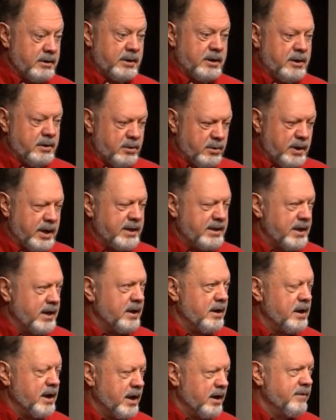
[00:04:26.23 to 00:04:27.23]
you know, and
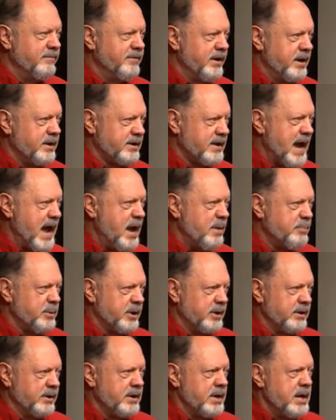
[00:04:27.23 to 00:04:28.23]
then an event
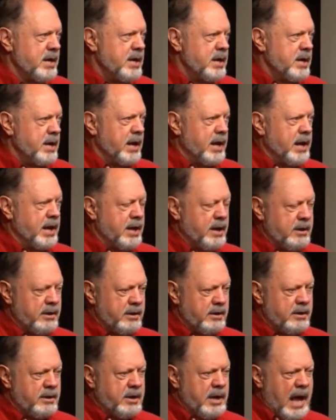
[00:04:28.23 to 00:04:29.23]
happened.
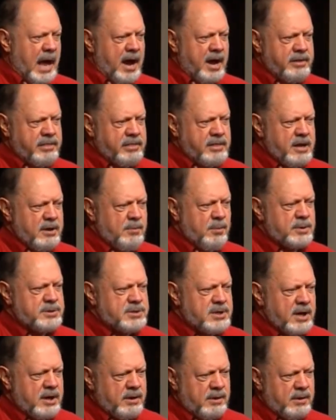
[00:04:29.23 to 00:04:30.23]
And I think what
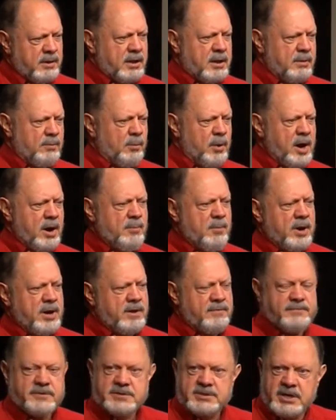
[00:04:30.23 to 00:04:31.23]
I want to
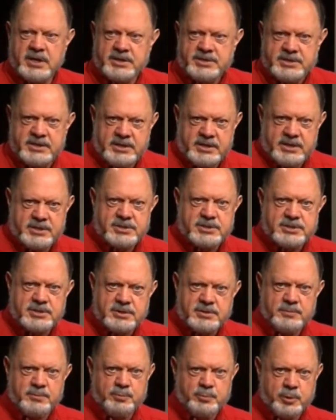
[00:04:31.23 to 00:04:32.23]
emphasize in this
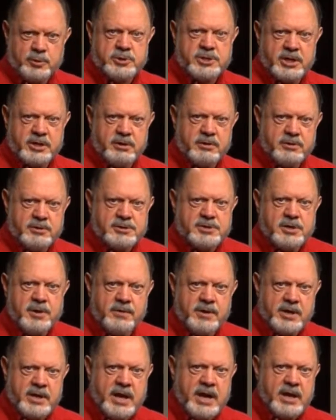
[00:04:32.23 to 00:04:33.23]
particular show
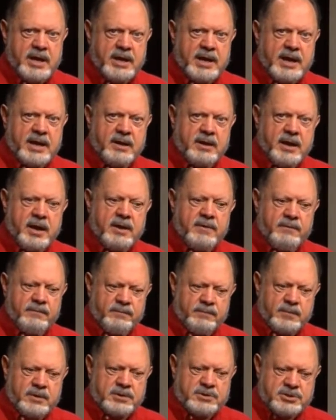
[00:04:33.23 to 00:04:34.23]
today, and
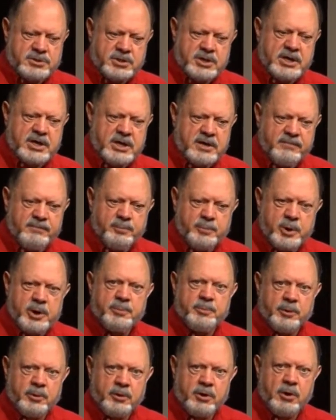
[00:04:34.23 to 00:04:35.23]
to give
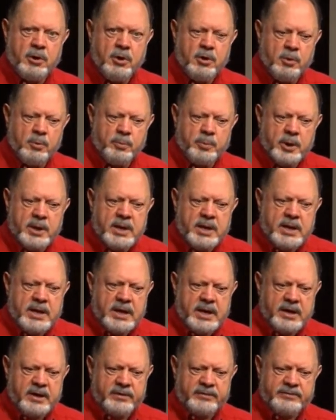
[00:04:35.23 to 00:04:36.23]
people hope,
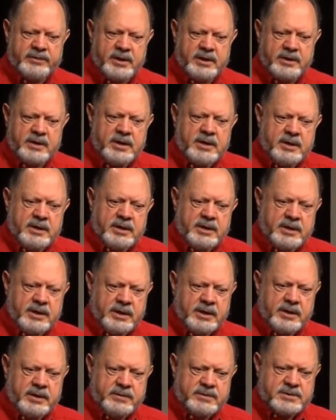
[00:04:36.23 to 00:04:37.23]
is that
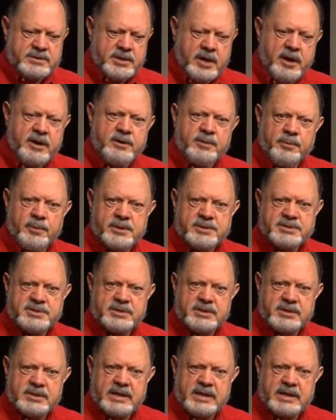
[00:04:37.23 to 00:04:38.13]
Tanya was